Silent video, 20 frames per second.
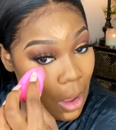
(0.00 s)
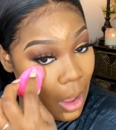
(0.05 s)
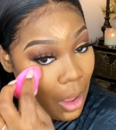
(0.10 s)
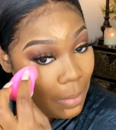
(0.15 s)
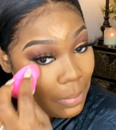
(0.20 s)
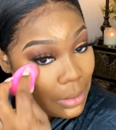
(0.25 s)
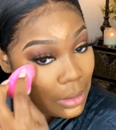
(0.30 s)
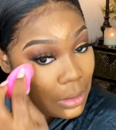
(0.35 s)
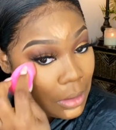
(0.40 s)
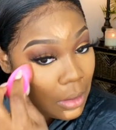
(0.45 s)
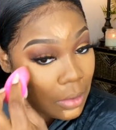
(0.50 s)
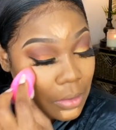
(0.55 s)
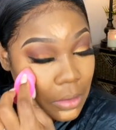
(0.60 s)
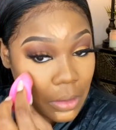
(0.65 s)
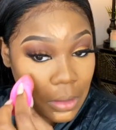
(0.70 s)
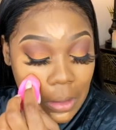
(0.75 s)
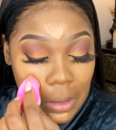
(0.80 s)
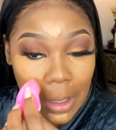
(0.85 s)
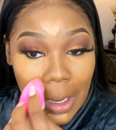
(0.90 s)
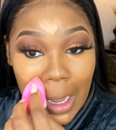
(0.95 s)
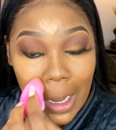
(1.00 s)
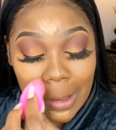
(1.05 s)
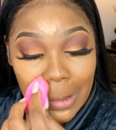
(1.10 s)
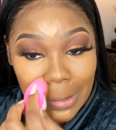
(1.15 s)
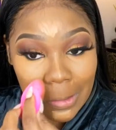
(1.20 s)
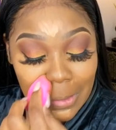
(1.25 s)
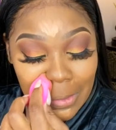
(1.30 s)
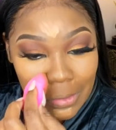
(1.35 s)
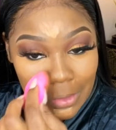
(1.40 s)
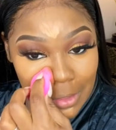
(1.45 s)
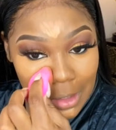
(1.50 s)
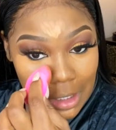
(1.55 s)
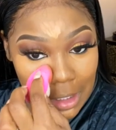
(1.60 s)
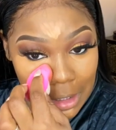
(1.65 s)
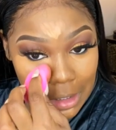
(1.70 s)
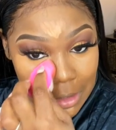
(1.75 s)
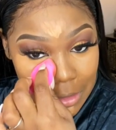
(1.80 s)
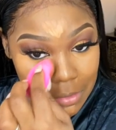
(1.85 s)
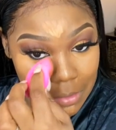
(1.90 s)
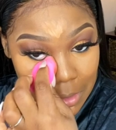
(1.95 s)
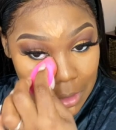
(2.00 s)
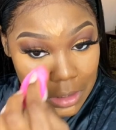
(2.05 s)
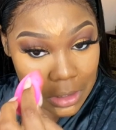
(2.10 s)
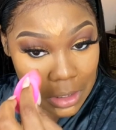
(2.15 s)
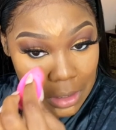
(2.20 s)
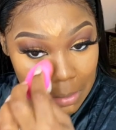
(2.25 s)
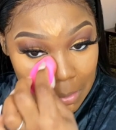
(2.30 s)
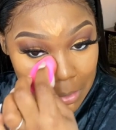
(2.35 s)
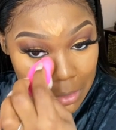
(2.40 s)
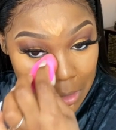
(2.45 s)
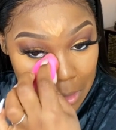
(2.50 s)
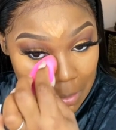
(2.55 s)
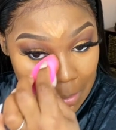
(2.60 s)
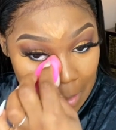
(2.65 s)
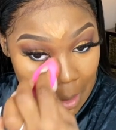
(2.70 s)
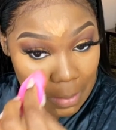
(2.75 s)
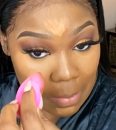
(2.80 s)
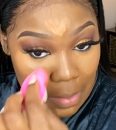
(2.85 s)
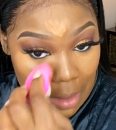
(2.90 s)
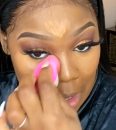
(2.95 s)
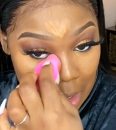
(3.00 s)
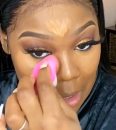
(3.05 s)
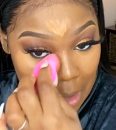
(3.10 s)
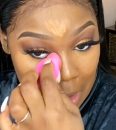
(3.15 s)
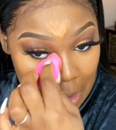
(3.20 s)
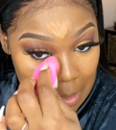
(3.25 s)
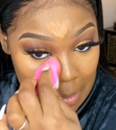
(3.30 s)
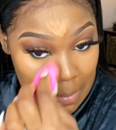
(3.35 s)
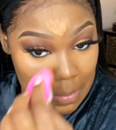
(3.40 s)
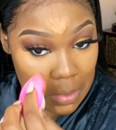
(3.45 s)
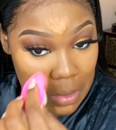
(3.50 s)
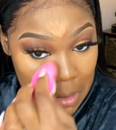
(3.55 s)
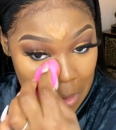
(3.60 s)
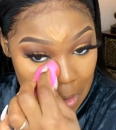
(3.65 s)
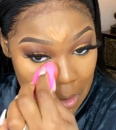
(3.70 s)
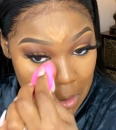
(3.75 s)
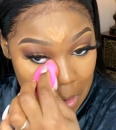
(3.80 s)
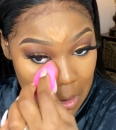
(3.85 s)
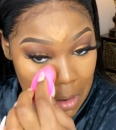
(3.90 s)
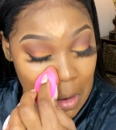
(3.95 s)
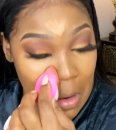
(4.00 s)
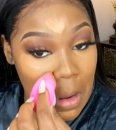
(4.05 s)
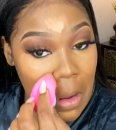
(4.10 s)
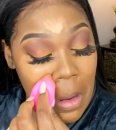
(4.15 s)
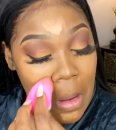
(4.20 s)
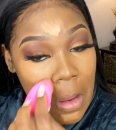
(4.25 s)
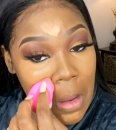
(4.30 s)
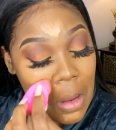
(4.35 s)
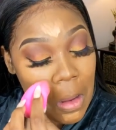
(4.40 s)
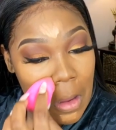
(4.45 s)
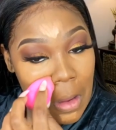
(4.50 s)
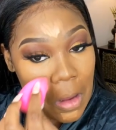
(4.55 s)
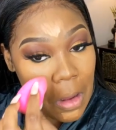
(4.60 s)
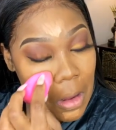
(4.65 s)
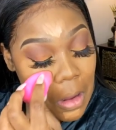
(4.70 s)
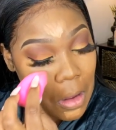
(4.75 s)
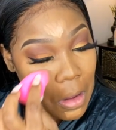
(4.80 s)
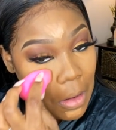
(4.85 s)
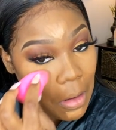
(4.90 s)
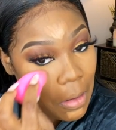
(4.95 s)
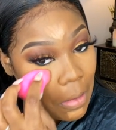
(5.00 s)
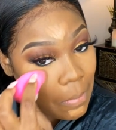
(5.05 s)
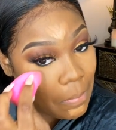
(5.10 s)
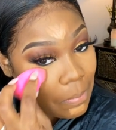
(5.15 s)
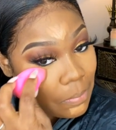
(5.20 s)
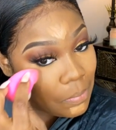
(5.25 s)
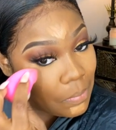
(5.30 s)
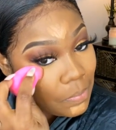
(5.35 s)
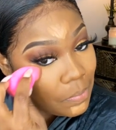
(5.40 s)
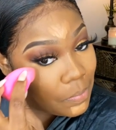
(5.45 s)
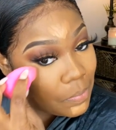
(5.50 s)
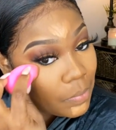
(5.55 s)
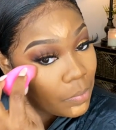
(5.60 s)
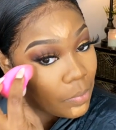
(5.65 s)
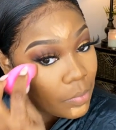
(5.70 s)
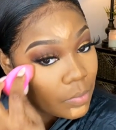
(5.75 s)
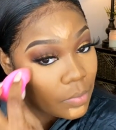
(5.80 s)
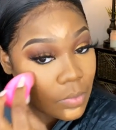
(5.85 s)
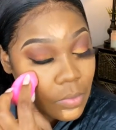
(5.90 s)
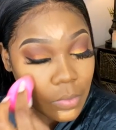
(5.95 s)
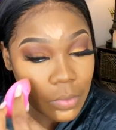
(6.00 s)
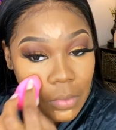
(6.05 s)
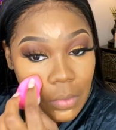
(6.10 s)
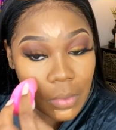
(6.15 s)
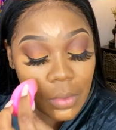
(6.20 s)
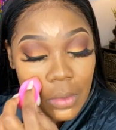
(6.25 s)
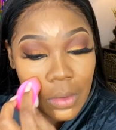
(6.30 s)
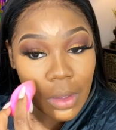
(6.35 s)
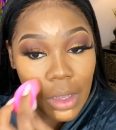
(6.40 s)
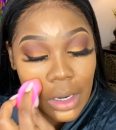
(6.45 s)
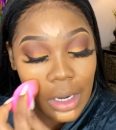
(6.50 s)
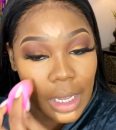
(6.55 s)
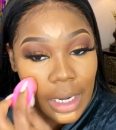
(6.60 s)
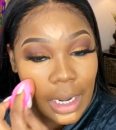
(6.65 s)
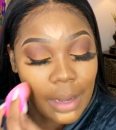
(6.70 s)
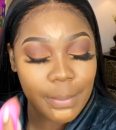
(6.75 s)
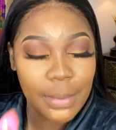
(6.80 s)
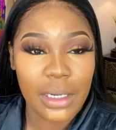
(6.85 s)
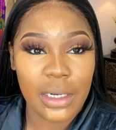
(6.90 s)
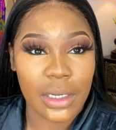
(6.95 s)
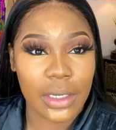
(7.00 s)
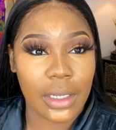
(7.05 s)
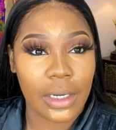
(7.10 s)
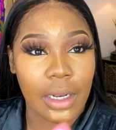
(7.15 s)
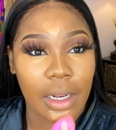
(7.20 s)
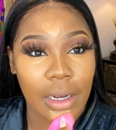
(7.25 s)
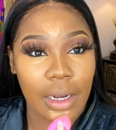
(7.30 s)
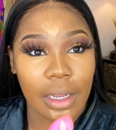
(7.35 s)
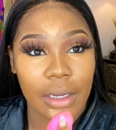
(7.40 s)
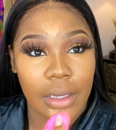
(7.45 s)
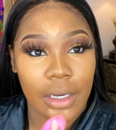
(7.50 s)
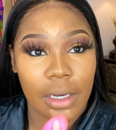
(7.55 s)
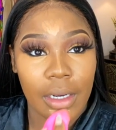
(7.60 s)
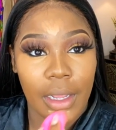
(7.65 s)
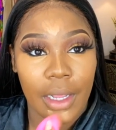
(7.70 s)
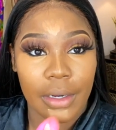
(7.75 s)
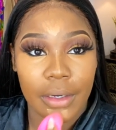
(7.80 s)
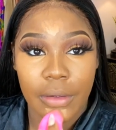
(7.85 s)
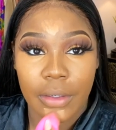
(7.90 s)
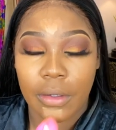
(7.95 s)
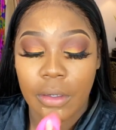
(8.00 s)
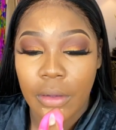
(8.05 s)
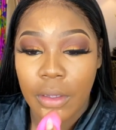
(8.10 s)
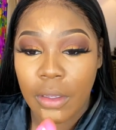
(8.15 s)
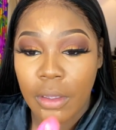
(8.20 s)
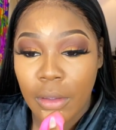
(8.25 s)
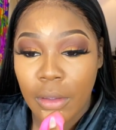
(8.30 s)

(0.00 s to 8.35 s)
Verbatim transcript: I've been learning a lot of new things when it comes to my makeup. Um, like I've been looking at like a lot of